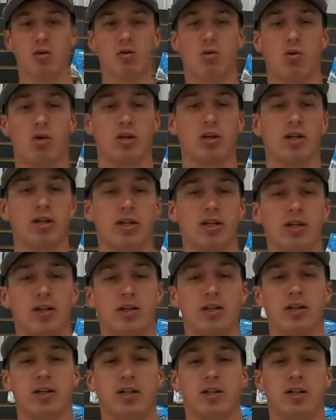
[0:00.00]
cork
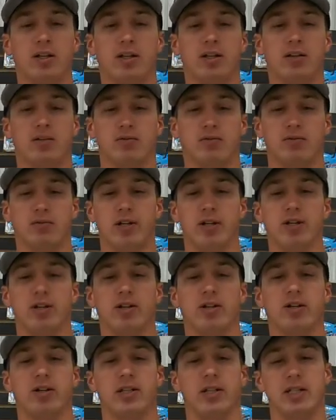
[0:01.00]

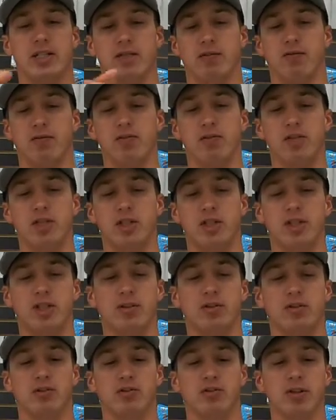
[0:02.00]
reel. It's a
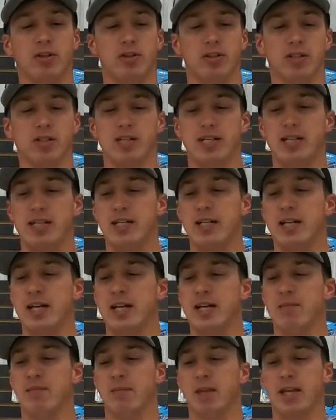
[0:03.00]
Fuji reel seat
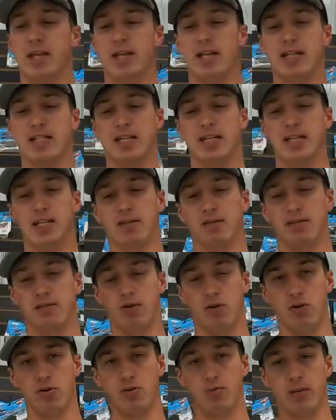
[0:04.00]
and it's got the
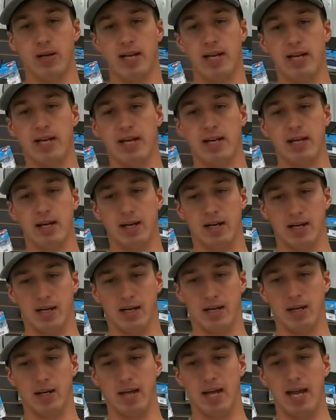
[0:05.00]
foam
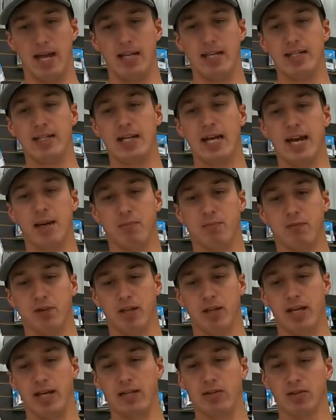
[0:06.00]
uh, end cap
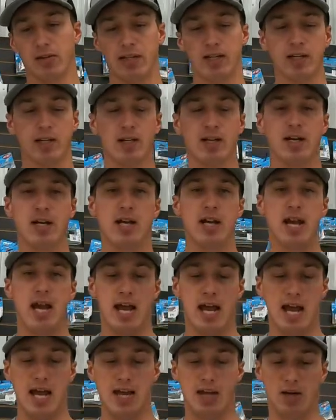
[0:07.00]
for the handle there.
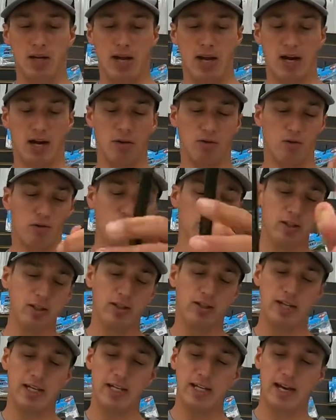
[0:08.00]
And I
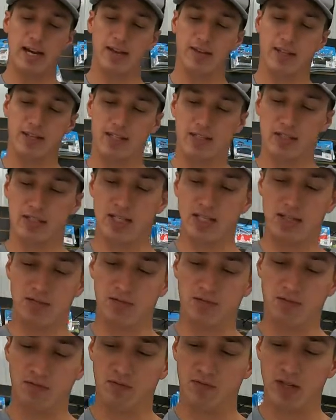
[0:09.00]
really like how this just
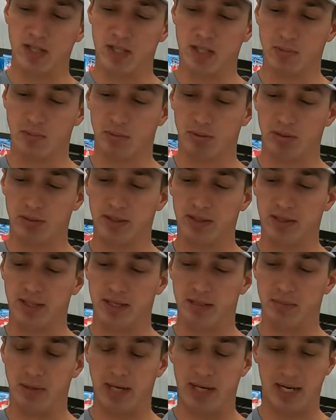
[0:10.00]
fits
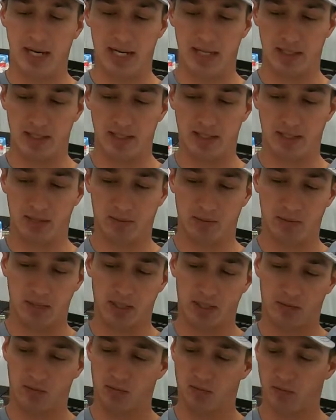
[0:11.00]
completely in my hand
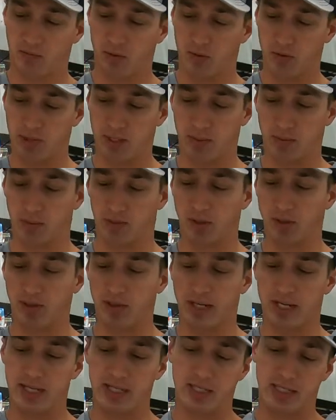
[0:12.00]
folds up real
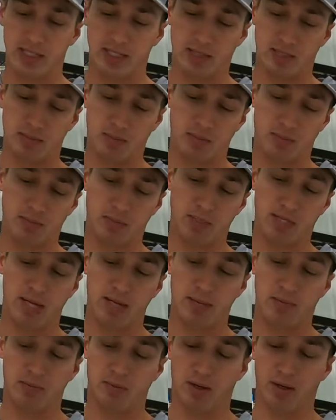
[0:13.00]
nice. It's
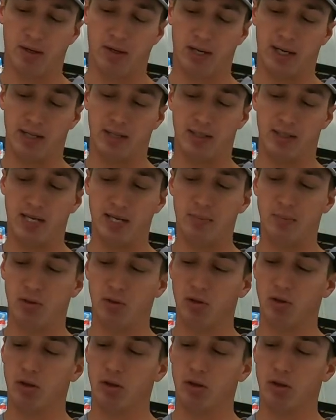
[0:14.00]
temp, or, uh, tapered a